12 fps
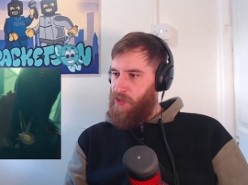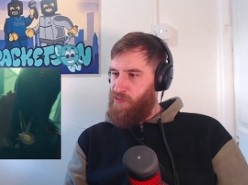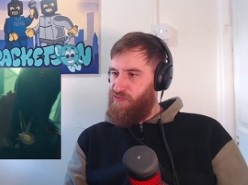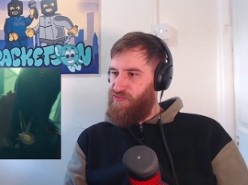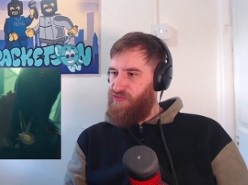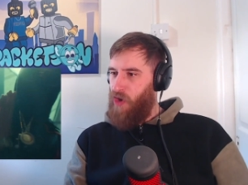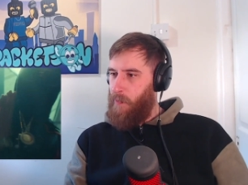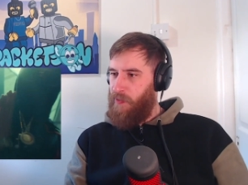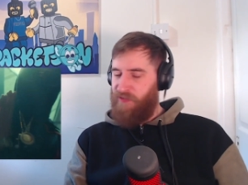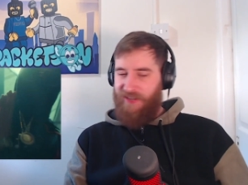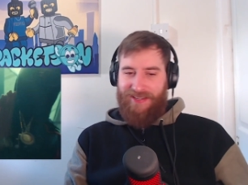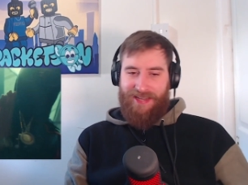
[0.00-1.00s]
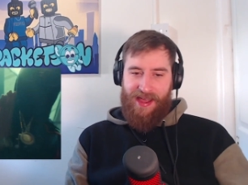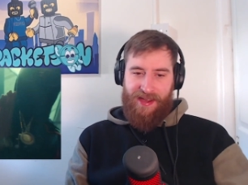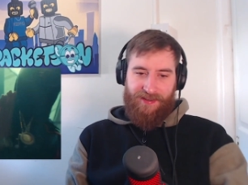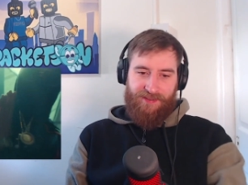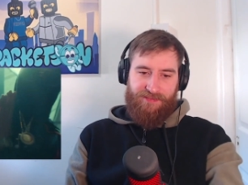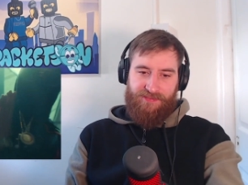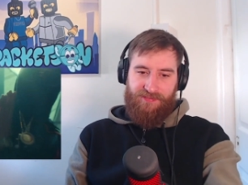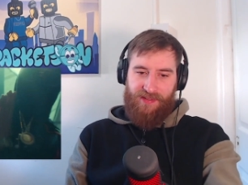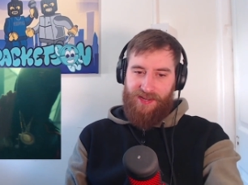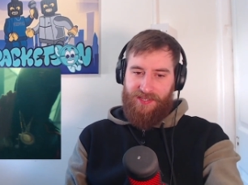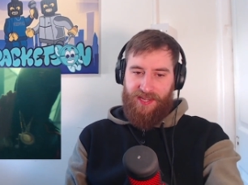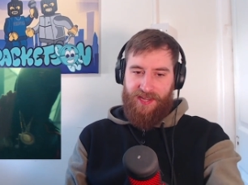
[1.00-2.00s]
robbery gang.
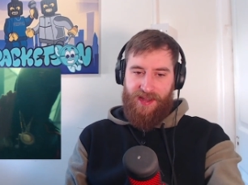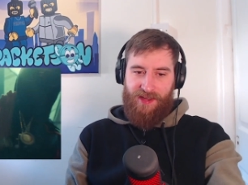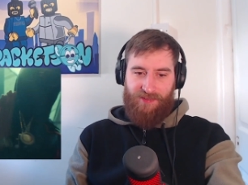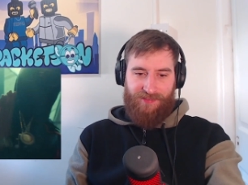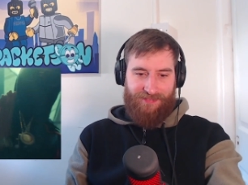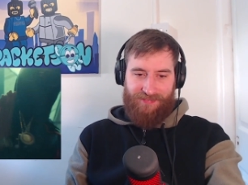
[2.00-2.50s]
Fucking hell,